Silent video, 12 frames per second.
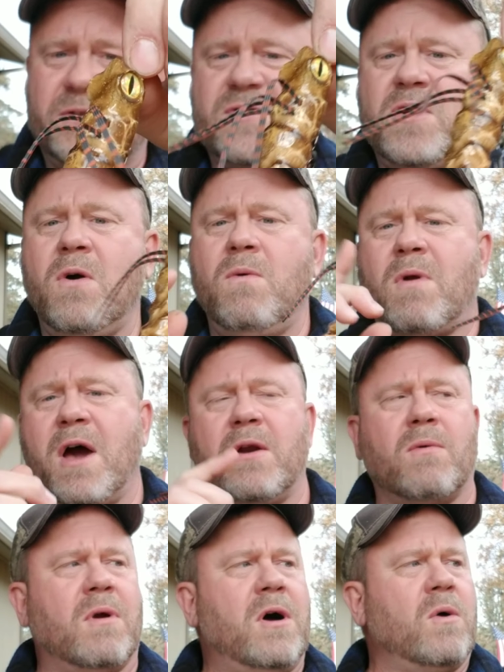is no right or
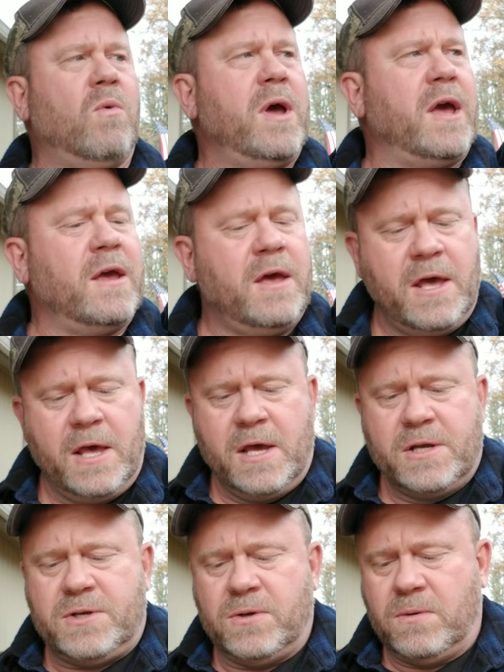wrong way
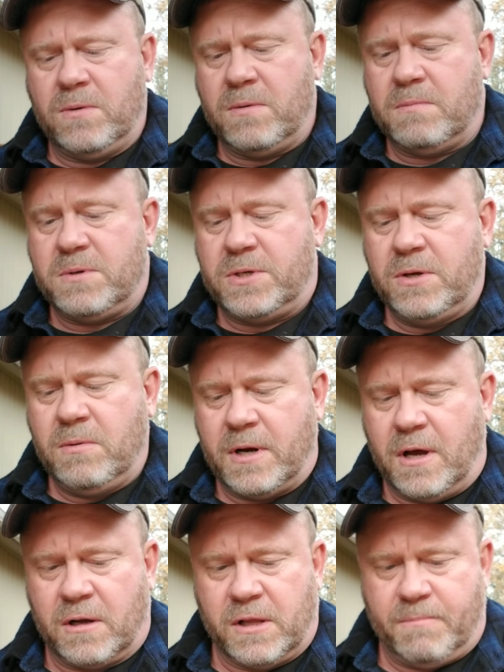to do an
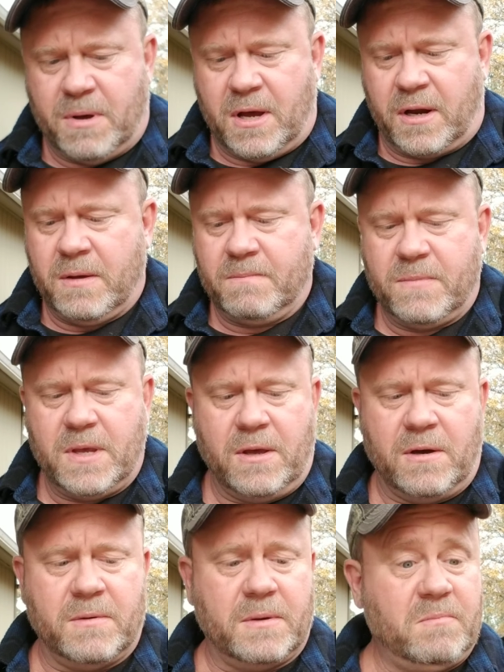ugly bug.
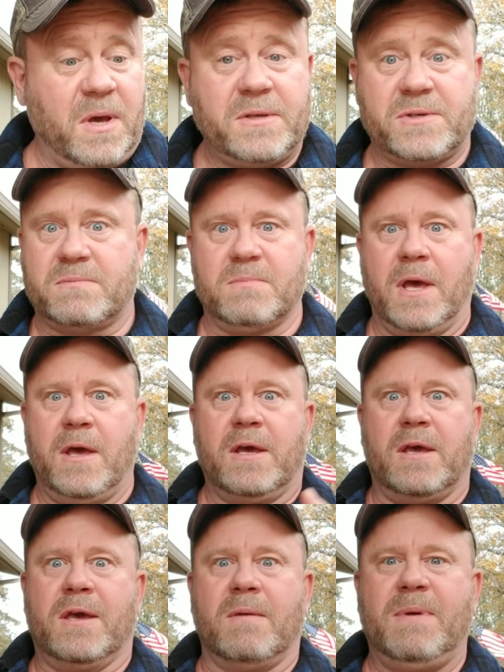
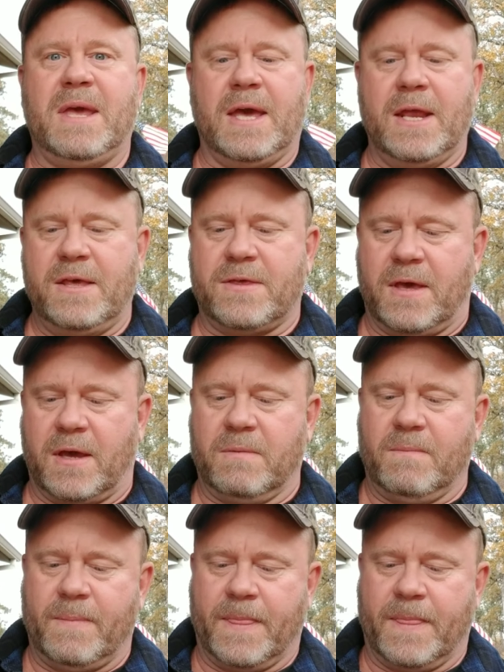It can be anything.